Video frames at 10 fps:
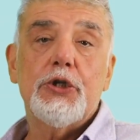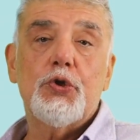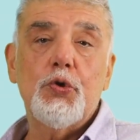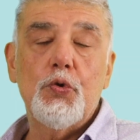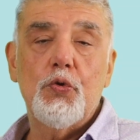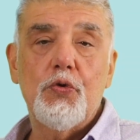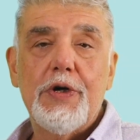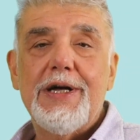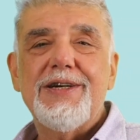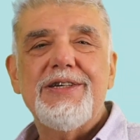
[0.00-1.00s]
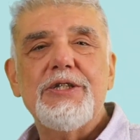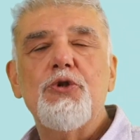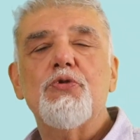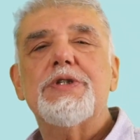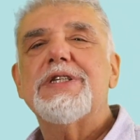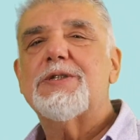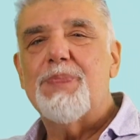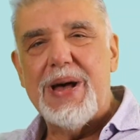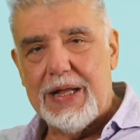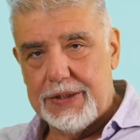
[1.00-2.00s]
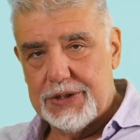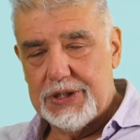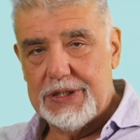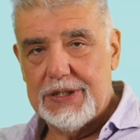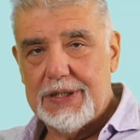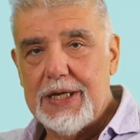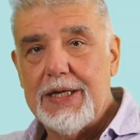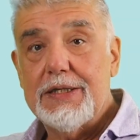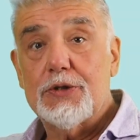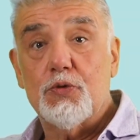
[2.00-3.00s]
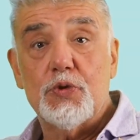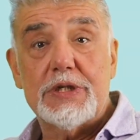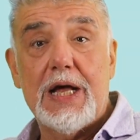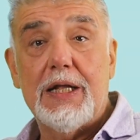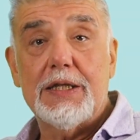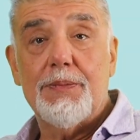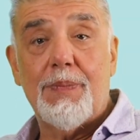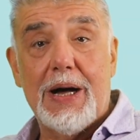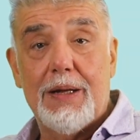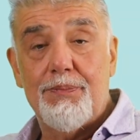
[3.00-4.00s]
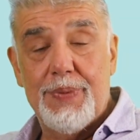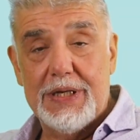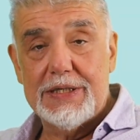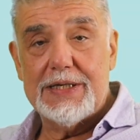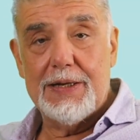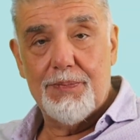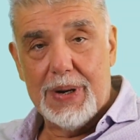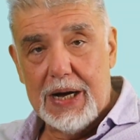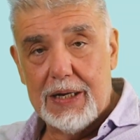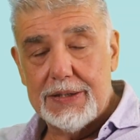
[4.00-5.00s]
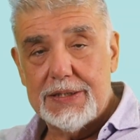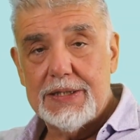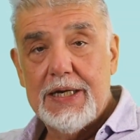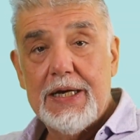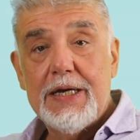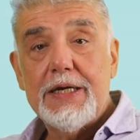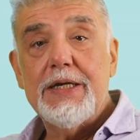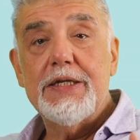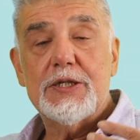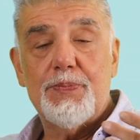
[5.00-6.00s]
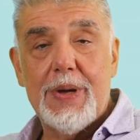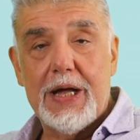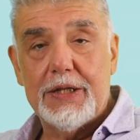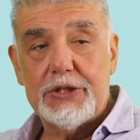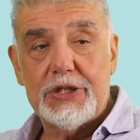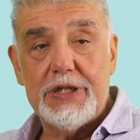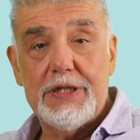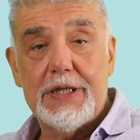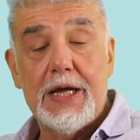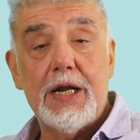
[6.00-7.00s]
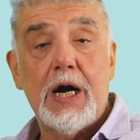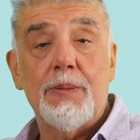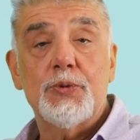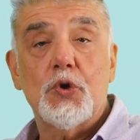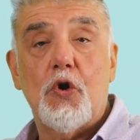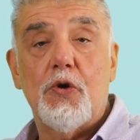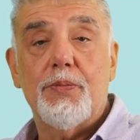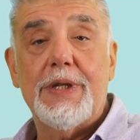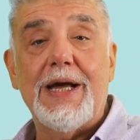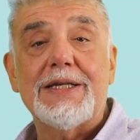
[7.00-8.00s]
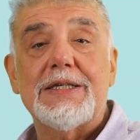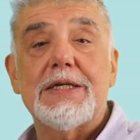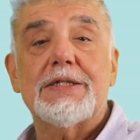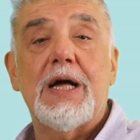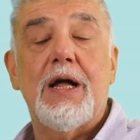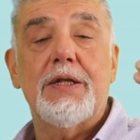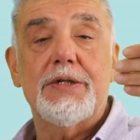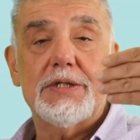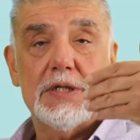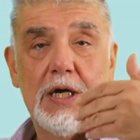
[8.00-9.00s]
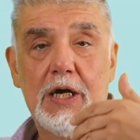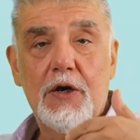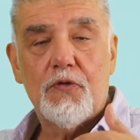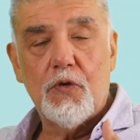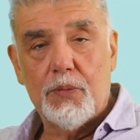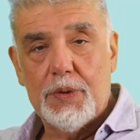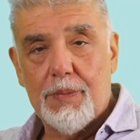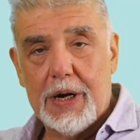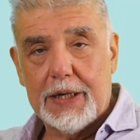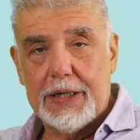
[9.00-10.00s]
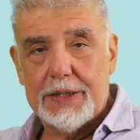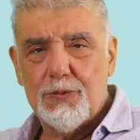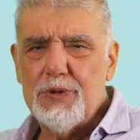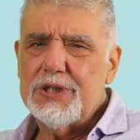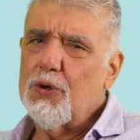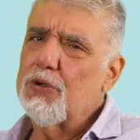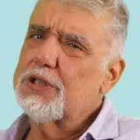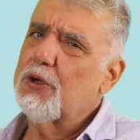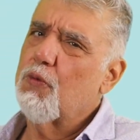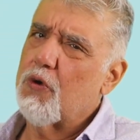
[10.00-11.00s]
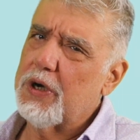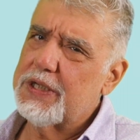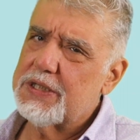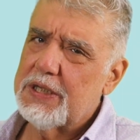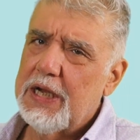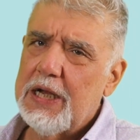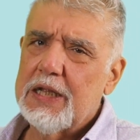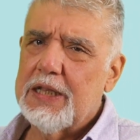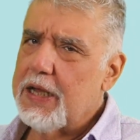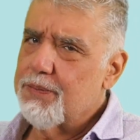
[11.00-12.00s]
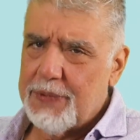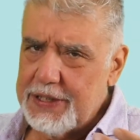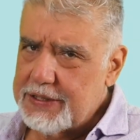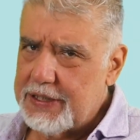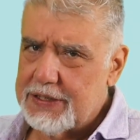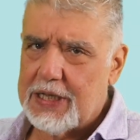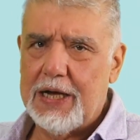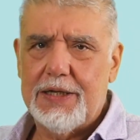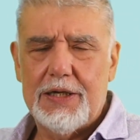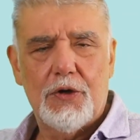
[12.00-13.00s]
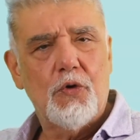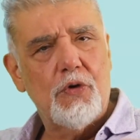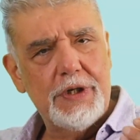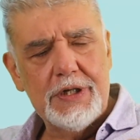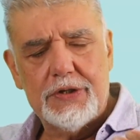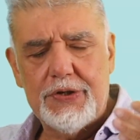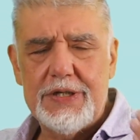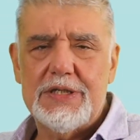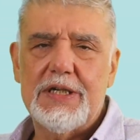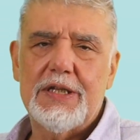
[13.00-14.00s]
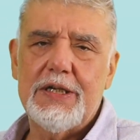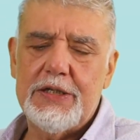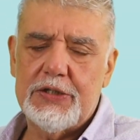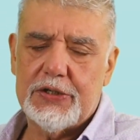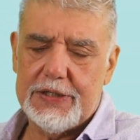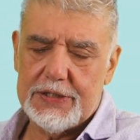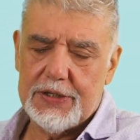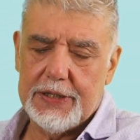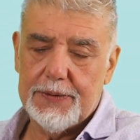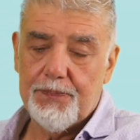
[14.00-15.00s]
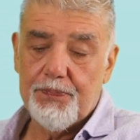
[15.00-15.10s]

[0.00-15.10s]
Two, reduce its balance sheet, that is, to sell the bills and bonds in its balance sheet and absorb the excess dollars from the market, which also works like monetary tightening or increasing the interest rate.